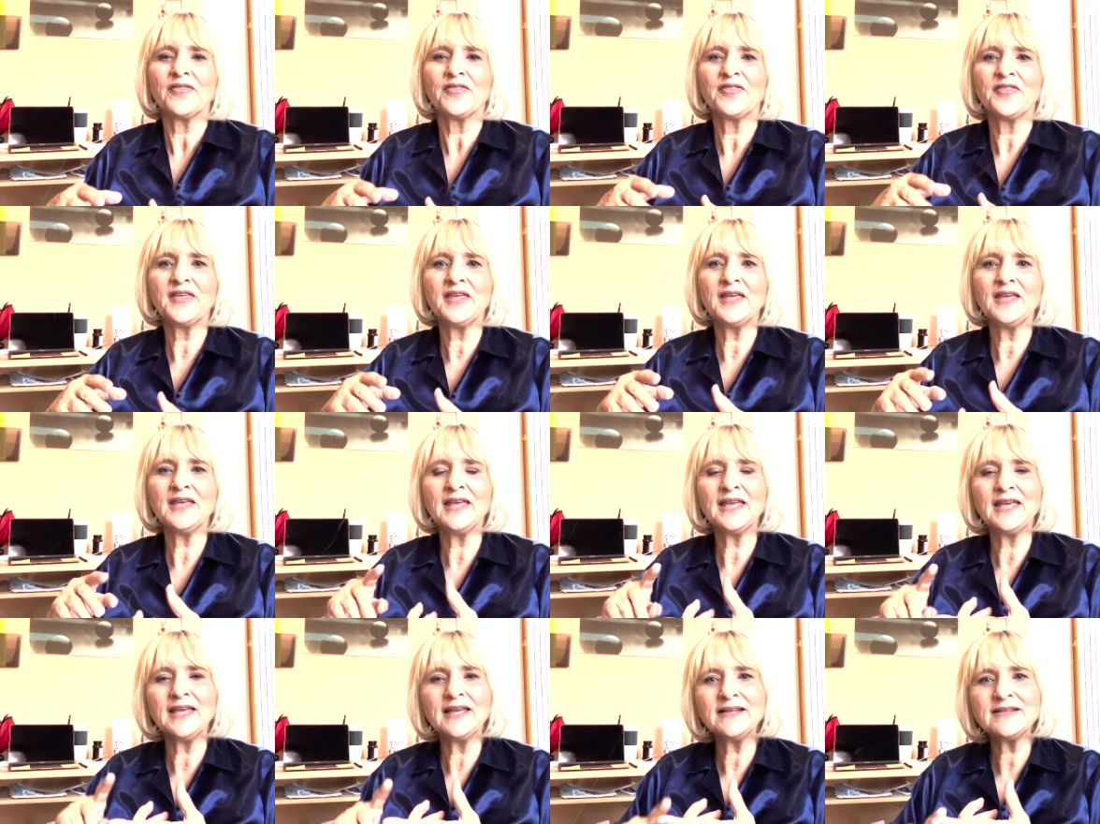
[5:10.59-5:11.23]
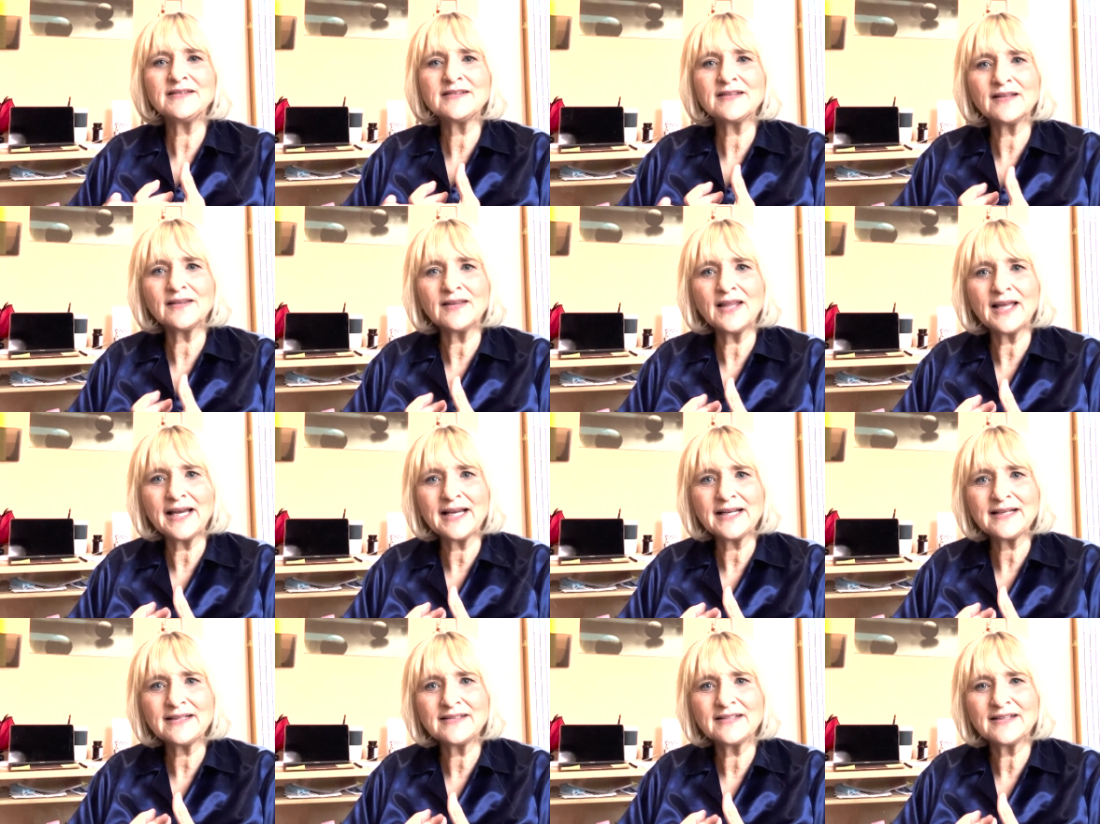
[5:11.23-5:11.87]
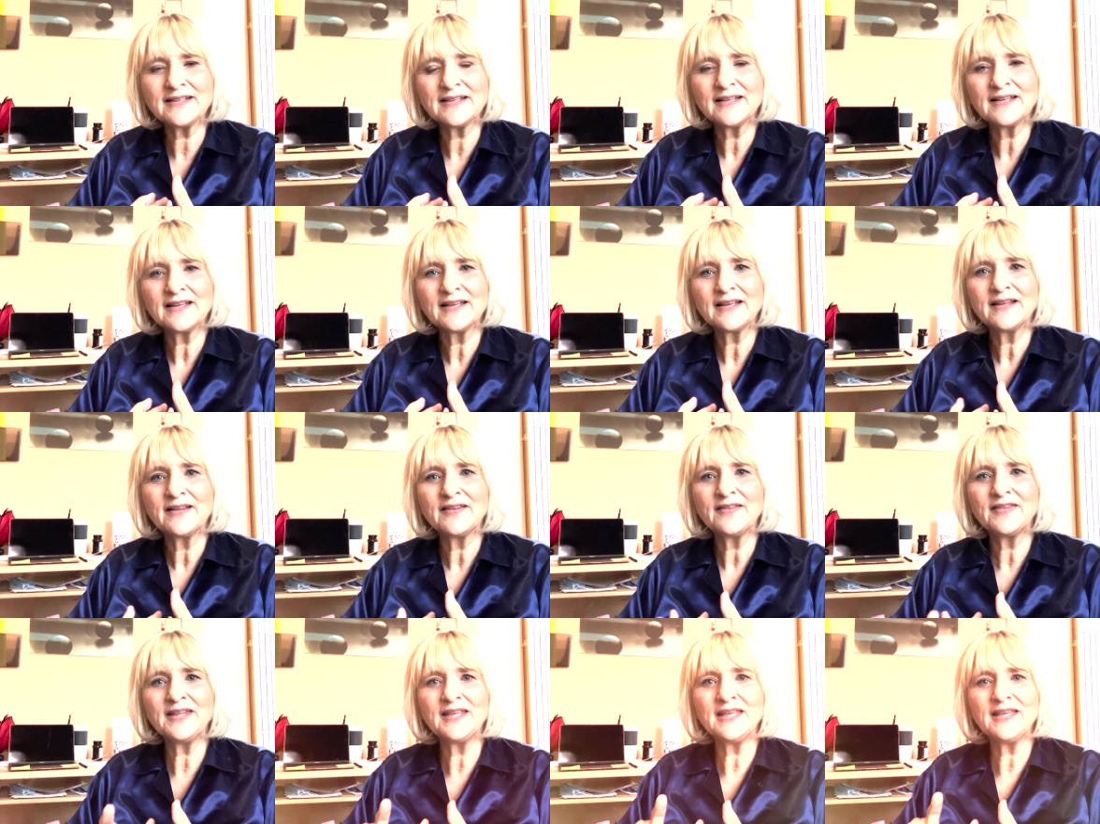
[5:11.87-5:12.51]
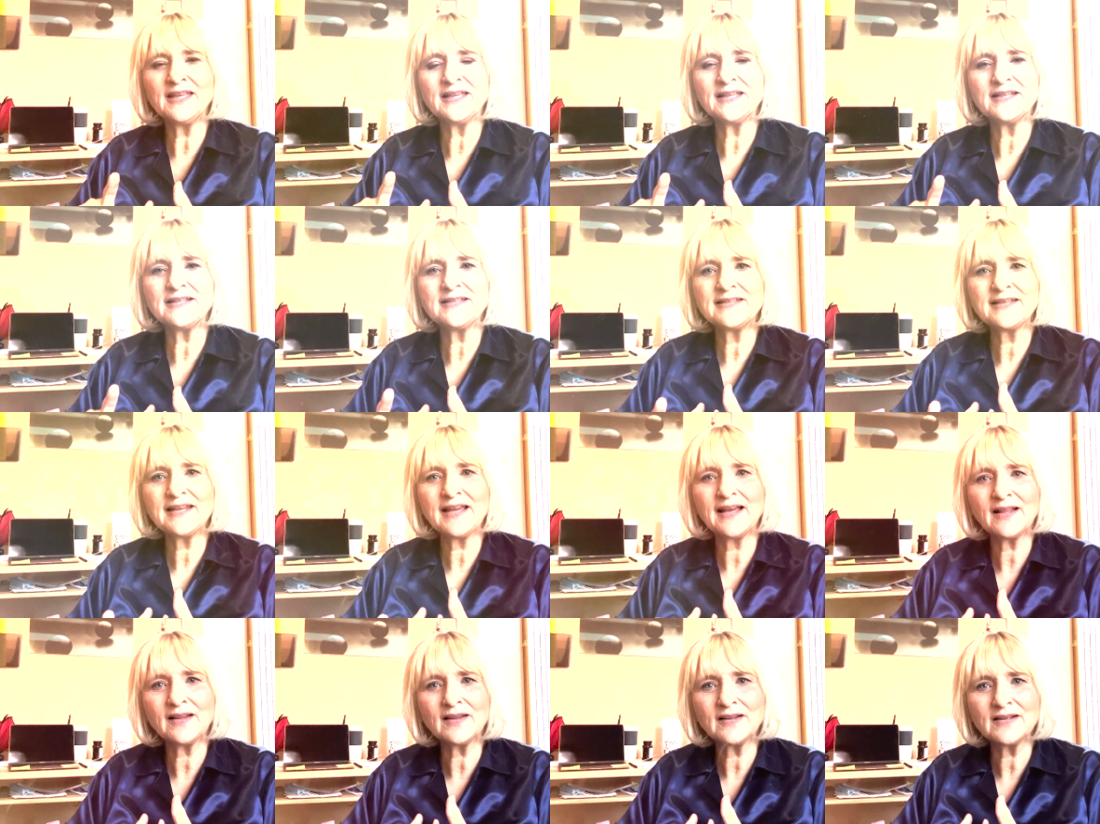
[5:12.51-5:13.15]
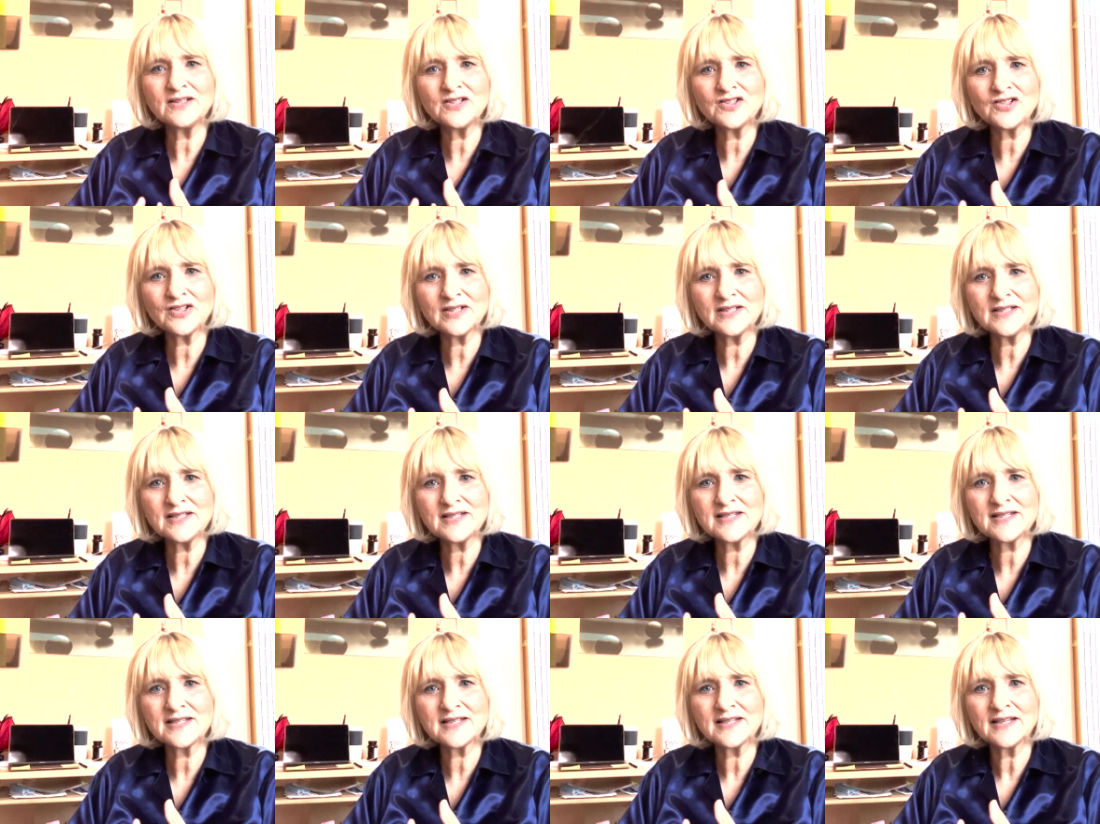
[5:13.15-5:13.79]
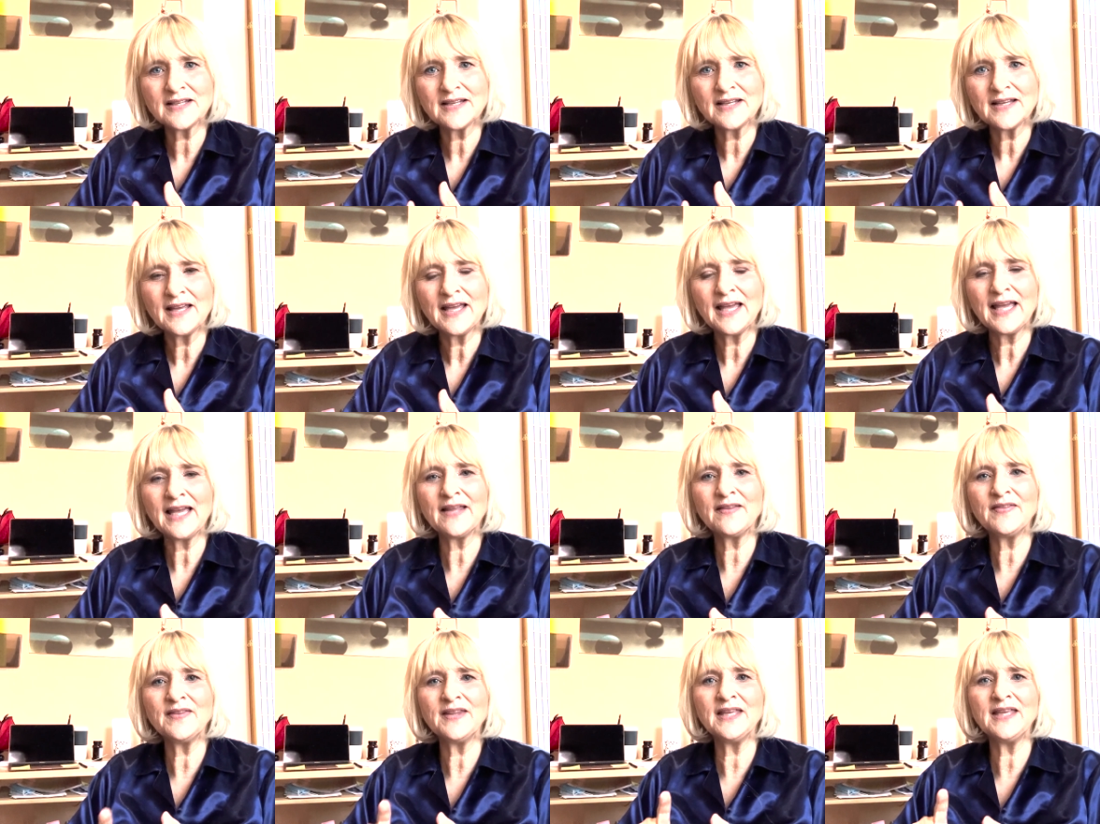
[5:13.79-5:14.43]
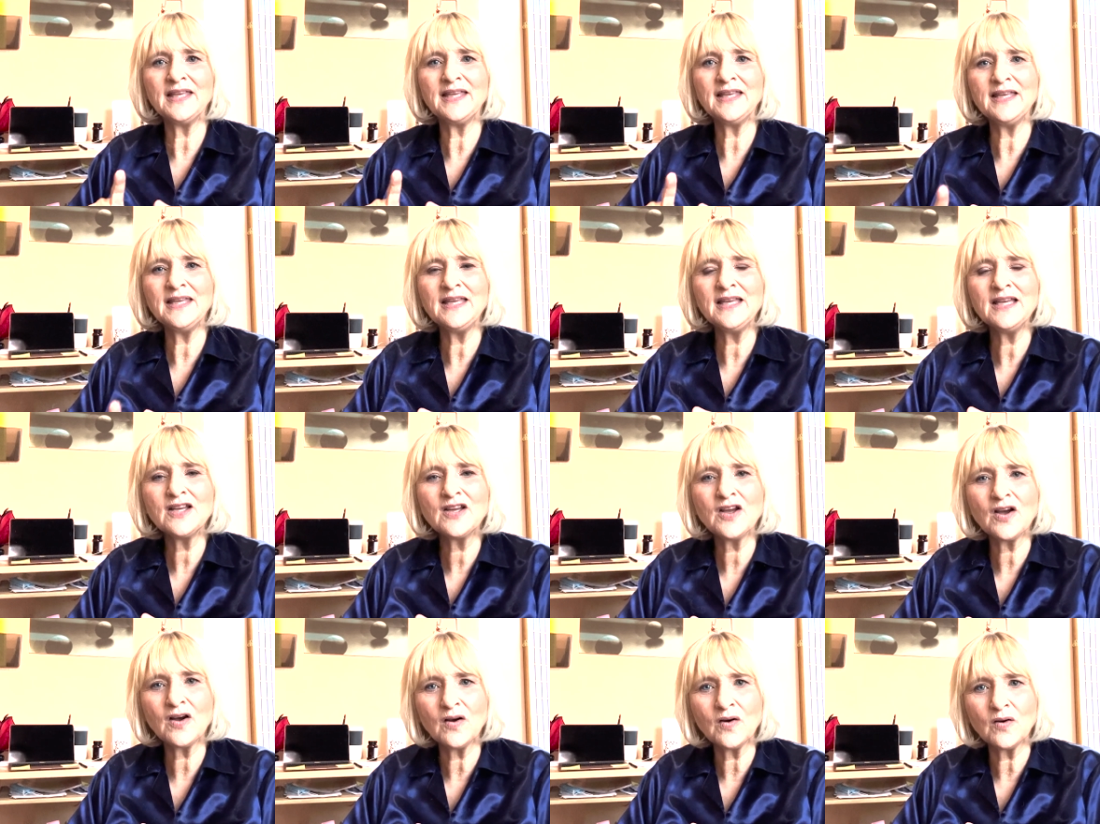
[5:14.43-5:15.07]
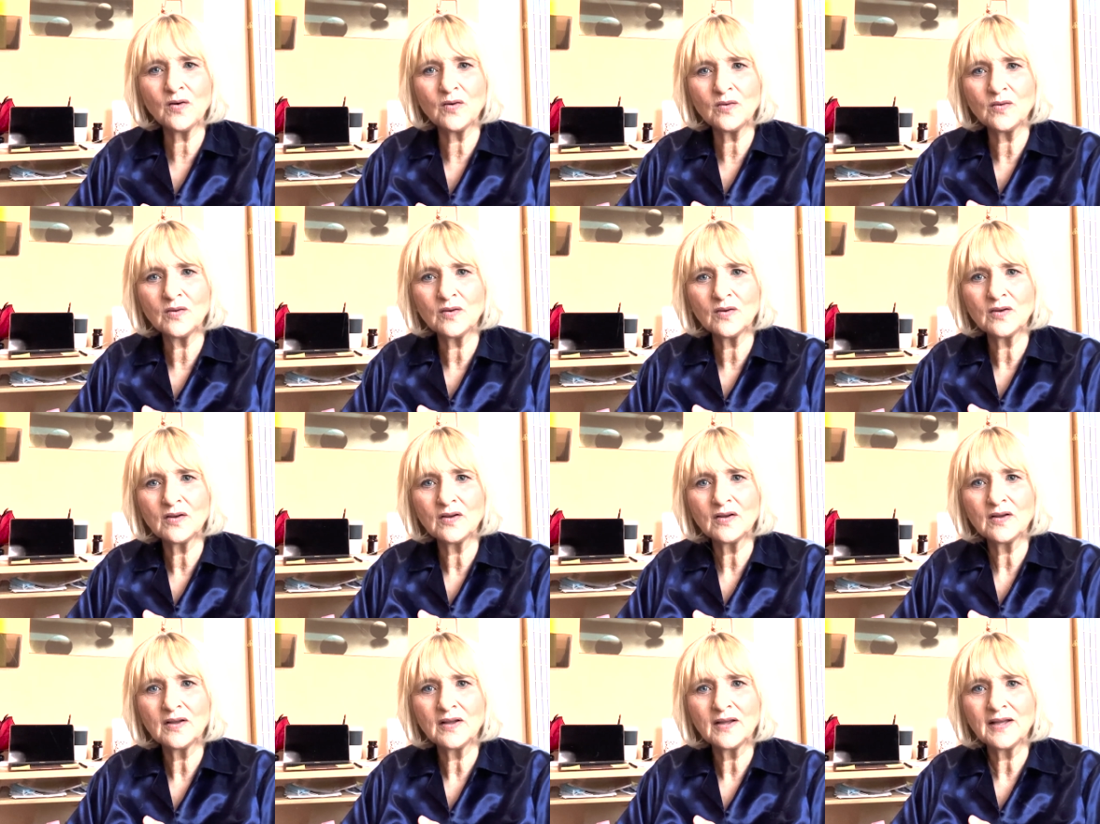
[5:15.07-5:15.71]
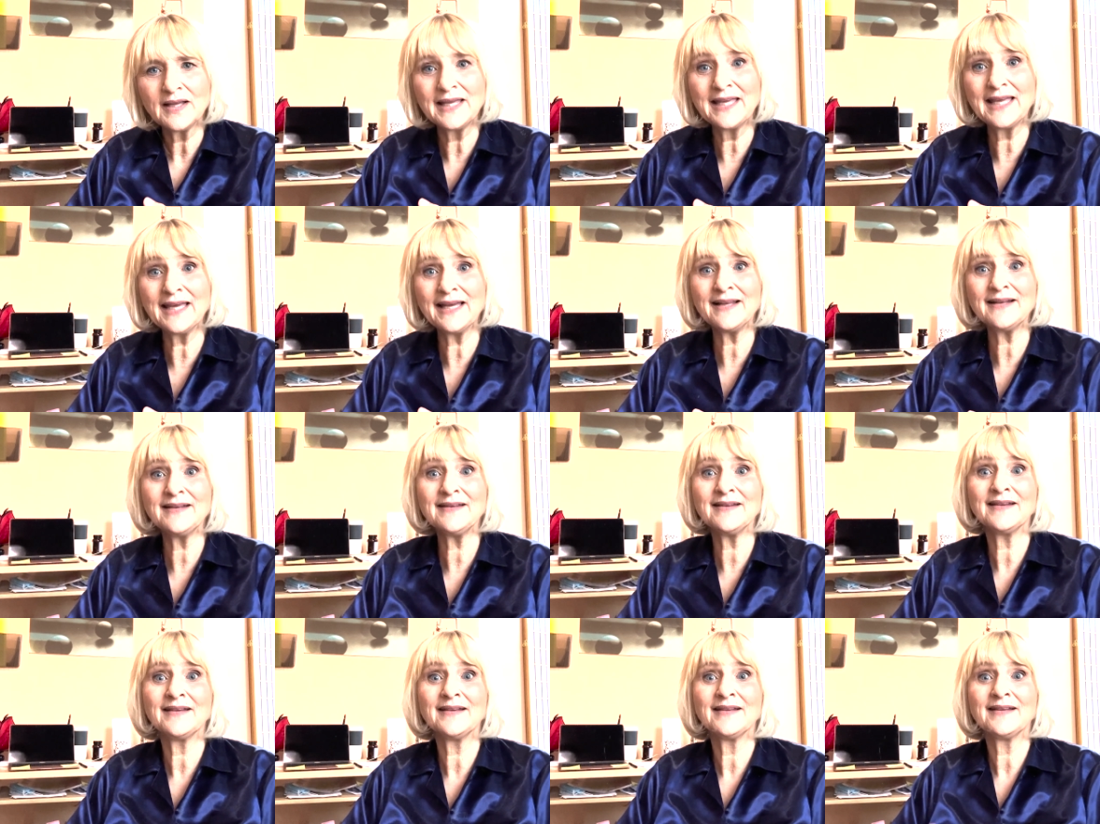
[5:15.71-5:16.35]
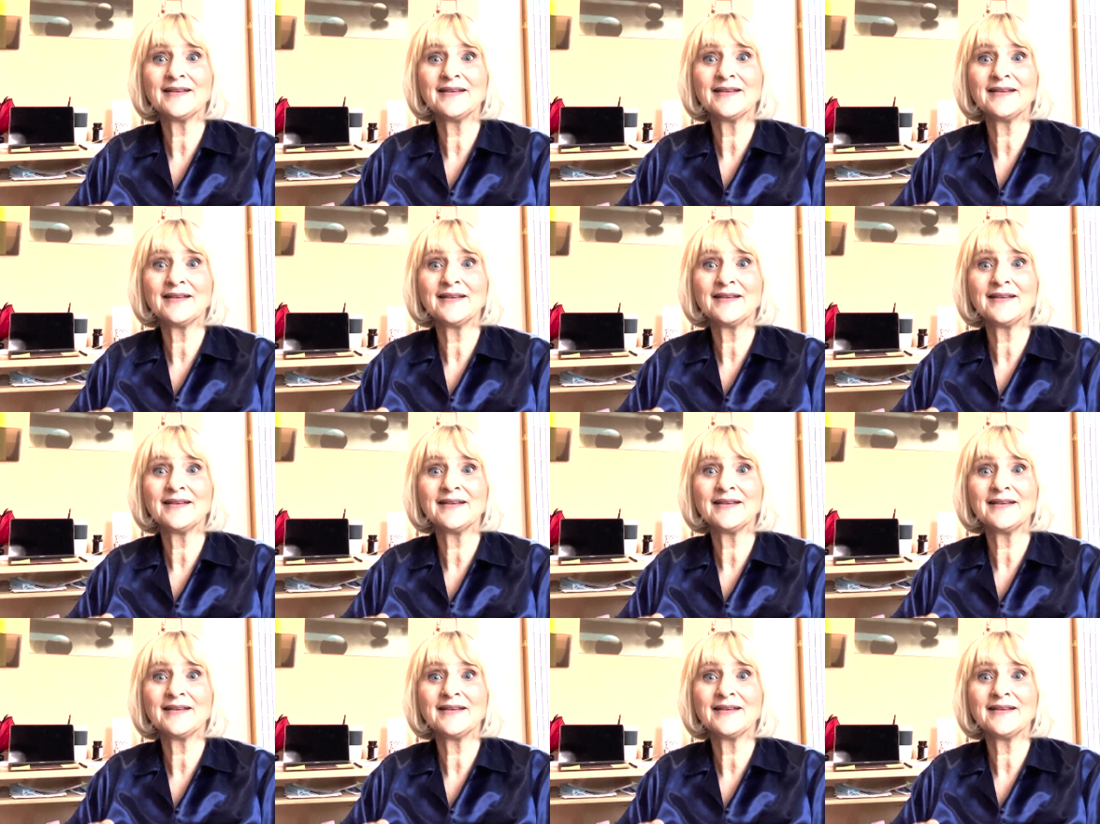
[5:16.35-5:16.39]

the intellect, the intelligence, and the ego get